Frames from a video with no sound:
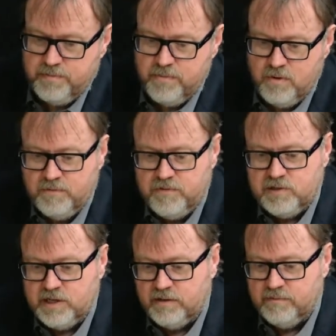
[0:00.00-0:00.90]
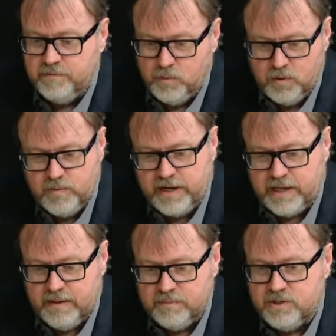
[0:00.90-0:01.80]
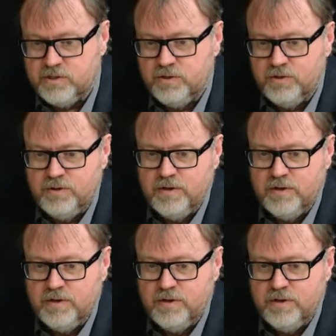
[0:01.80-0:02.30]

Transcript: move New Zealand forward when it comes to